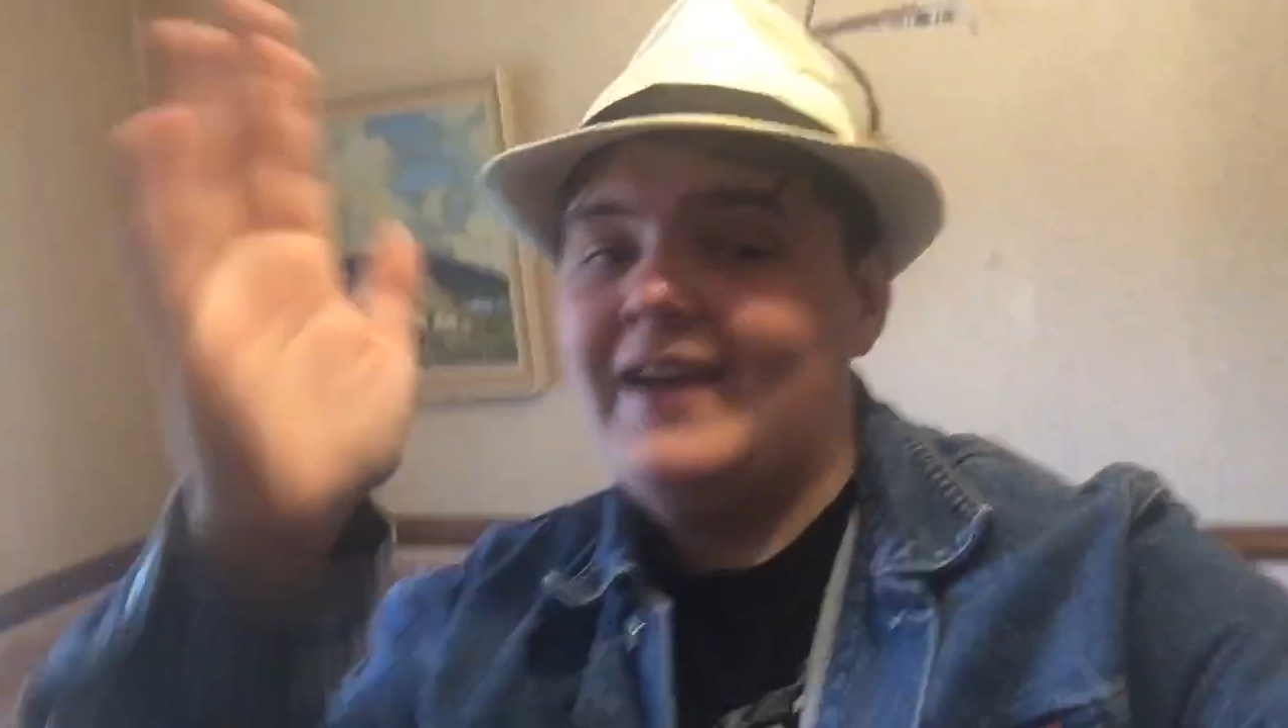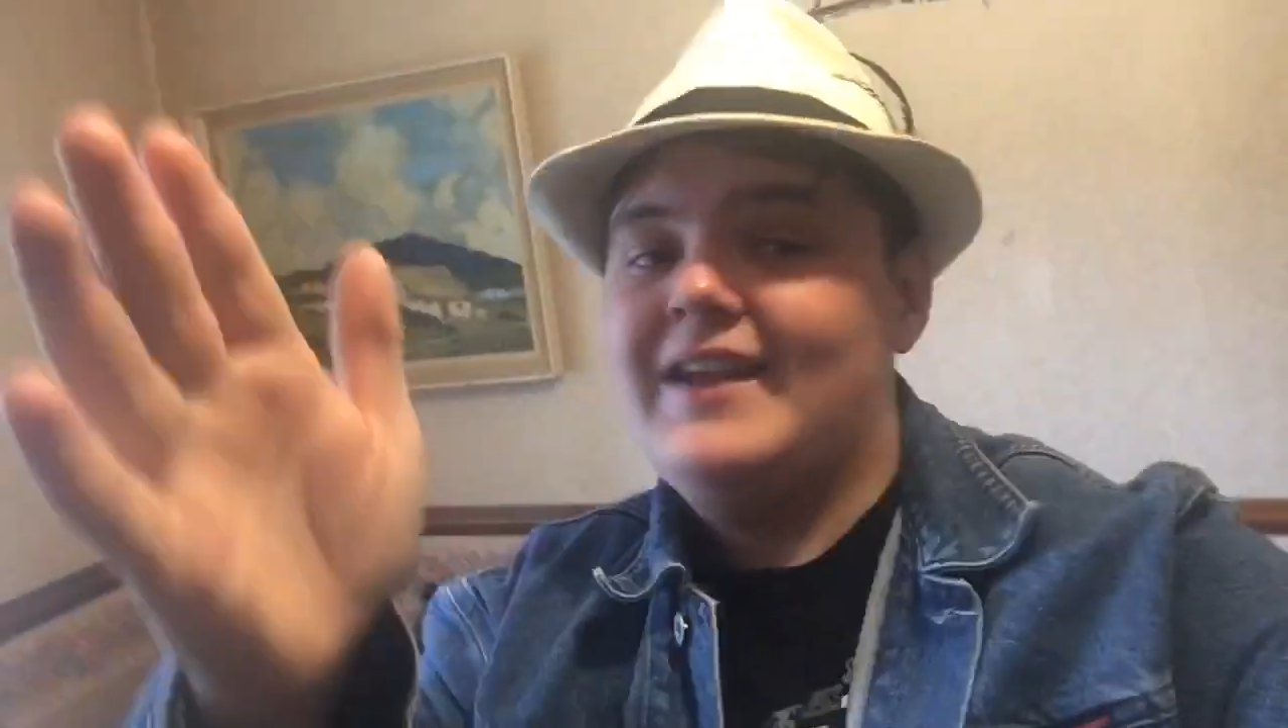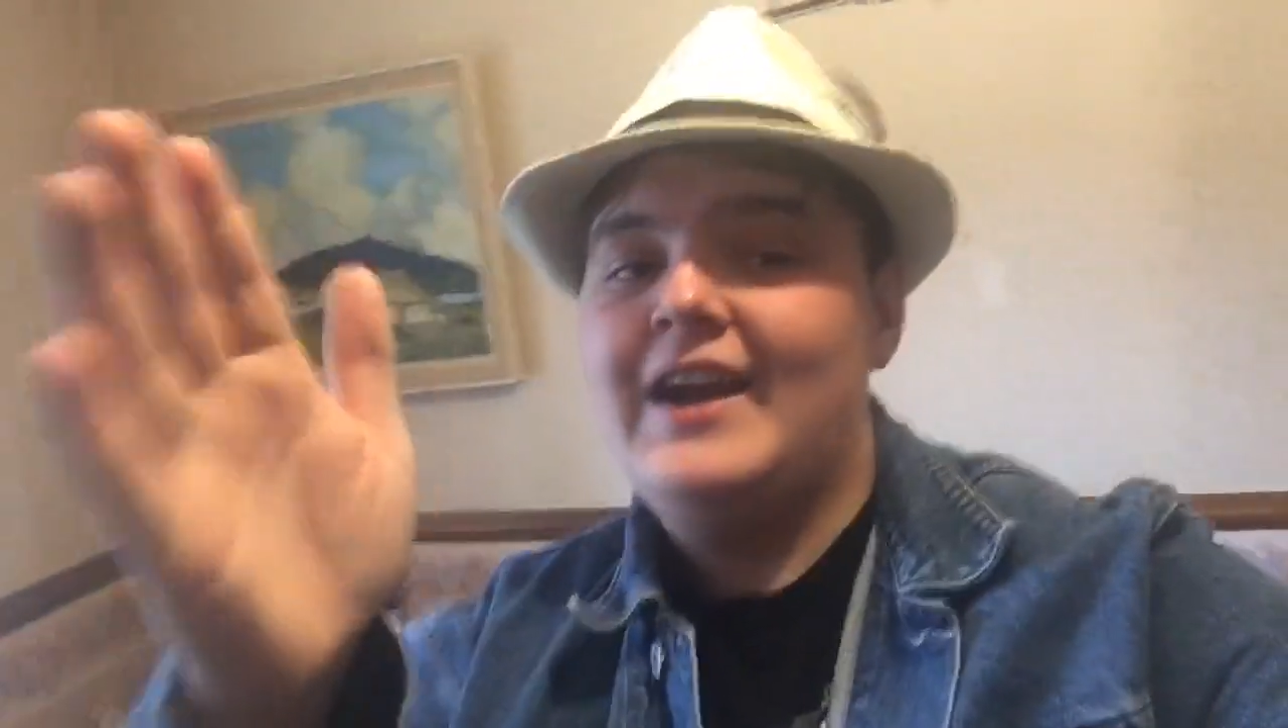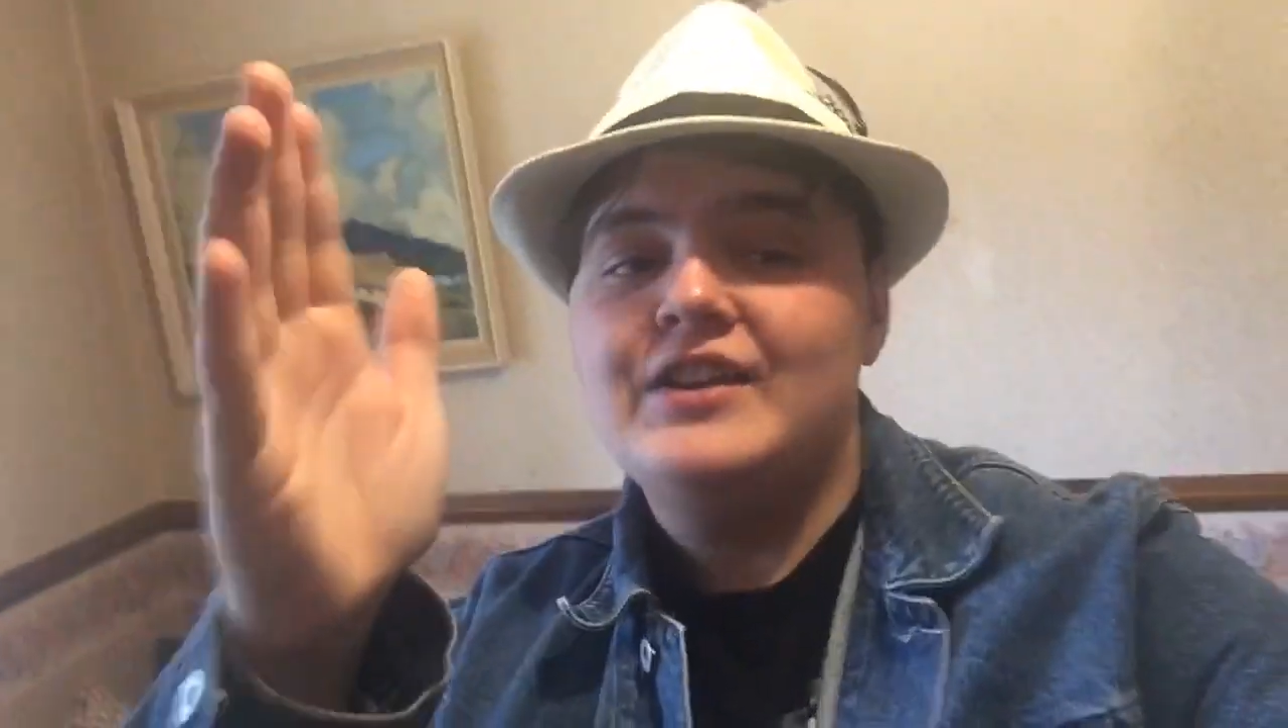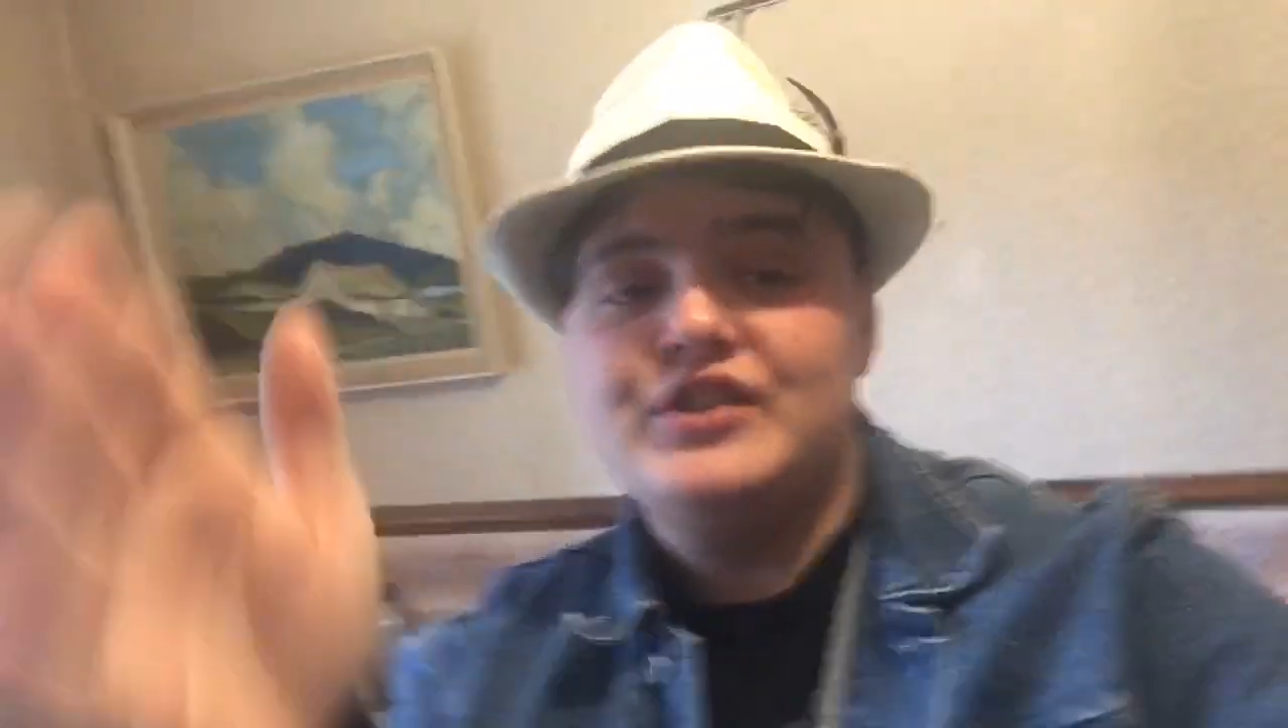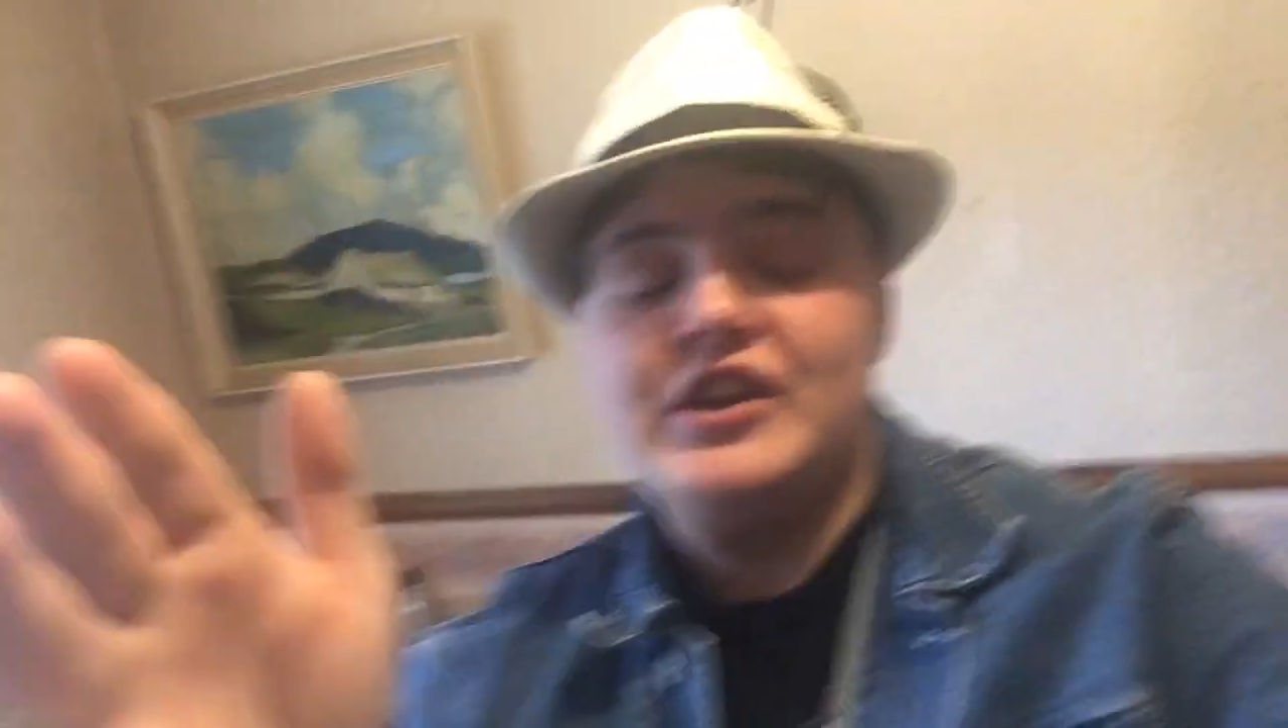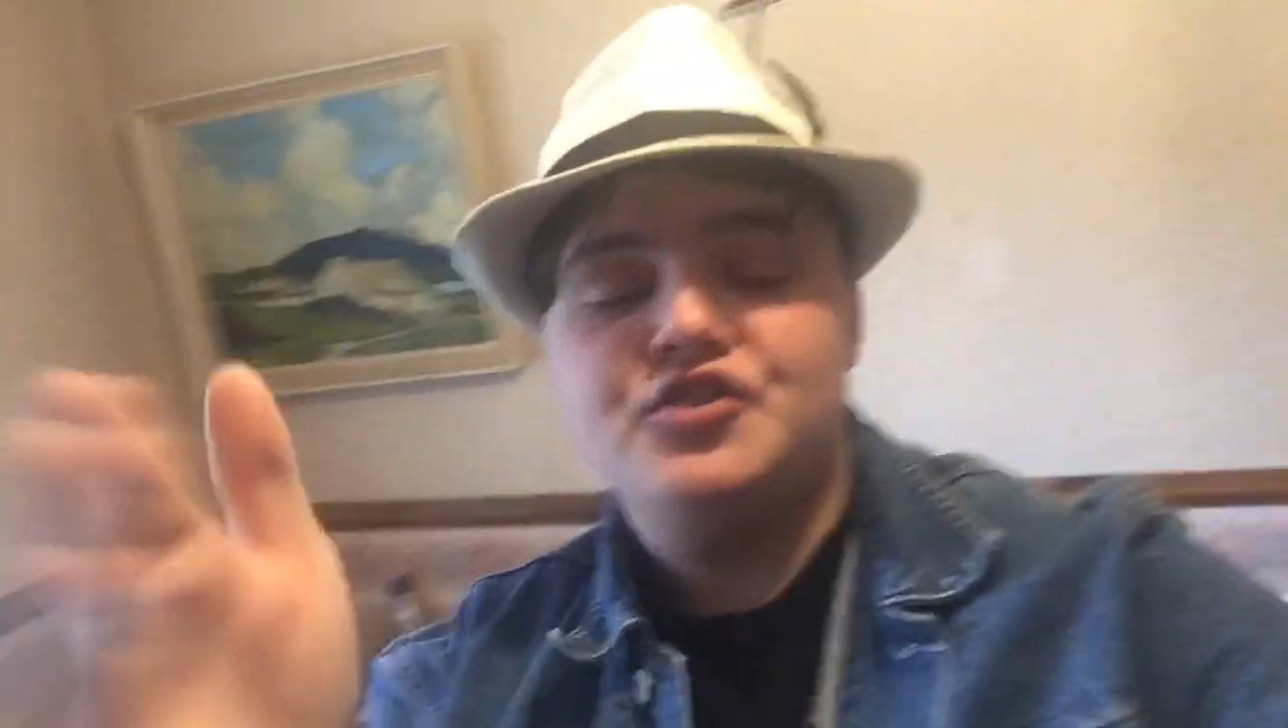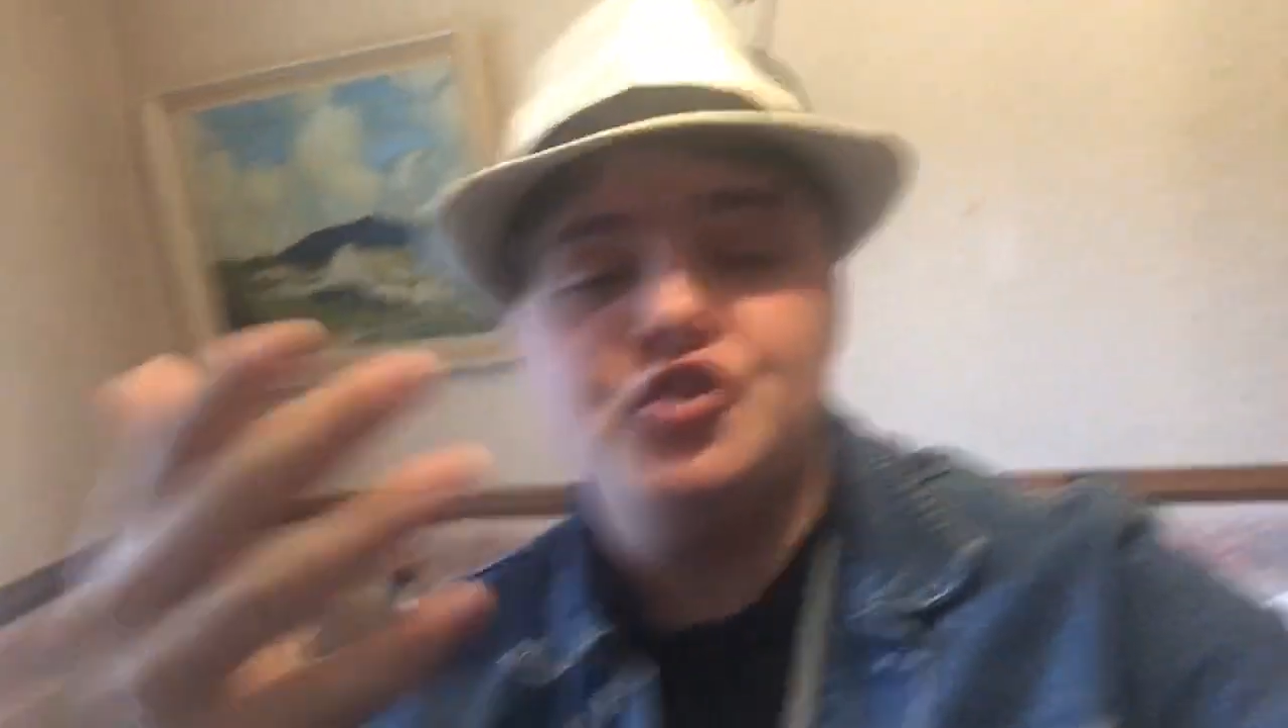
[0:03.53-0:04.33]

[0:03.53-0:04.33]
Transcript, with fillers: and, guys, yes,